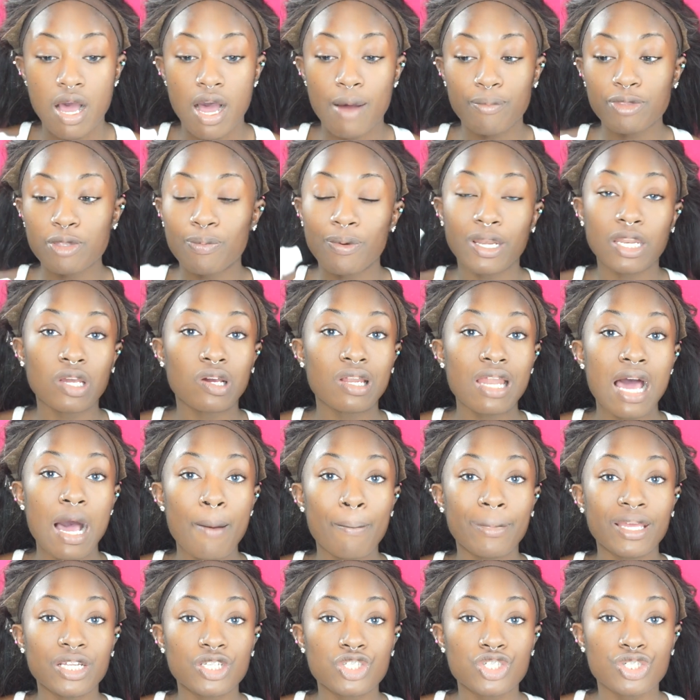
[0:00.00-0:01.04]
Depending on
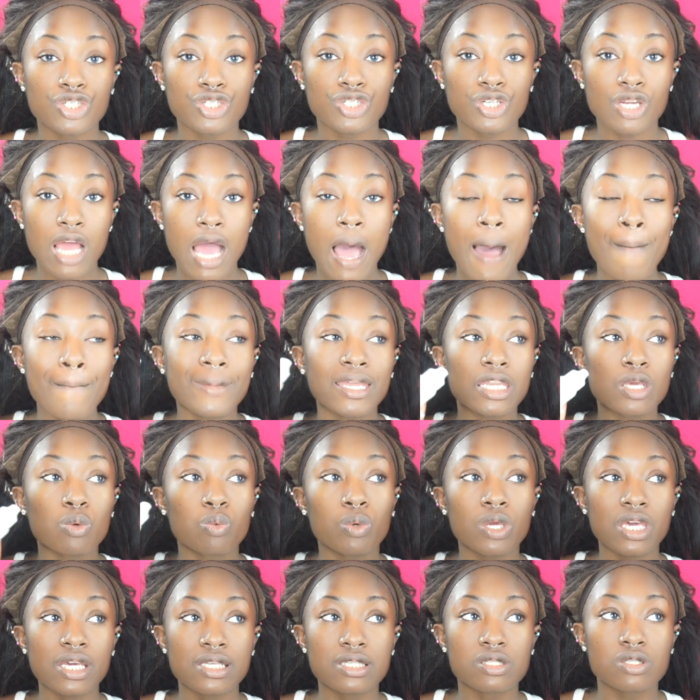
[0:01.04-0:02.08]
how many
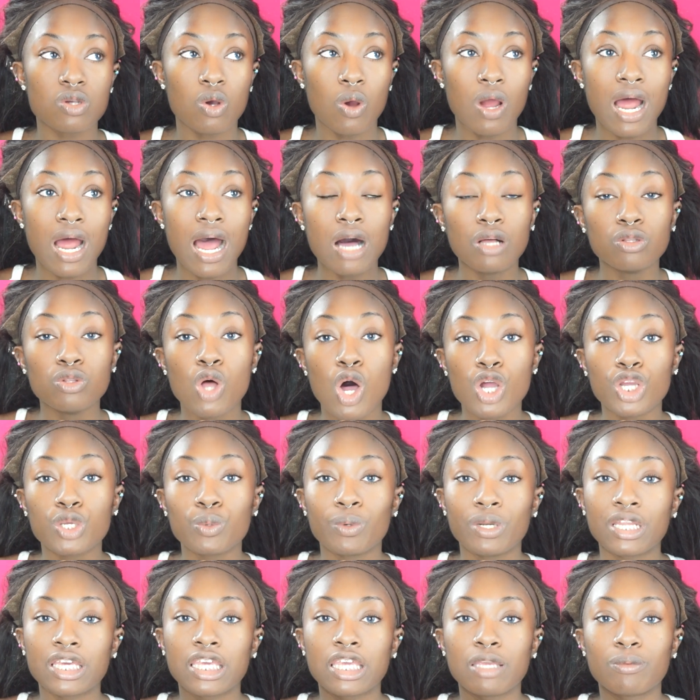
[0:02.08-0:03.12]
weeks or how long you
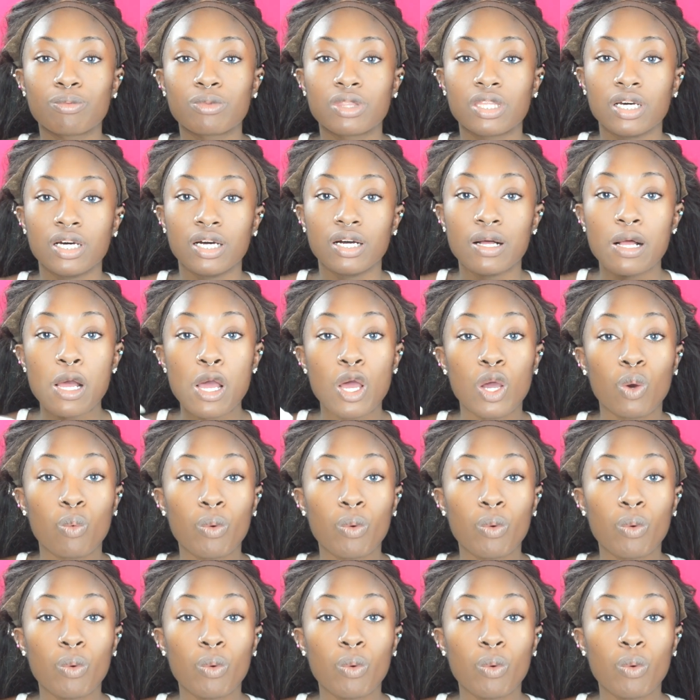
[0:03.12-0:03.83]
want to keep the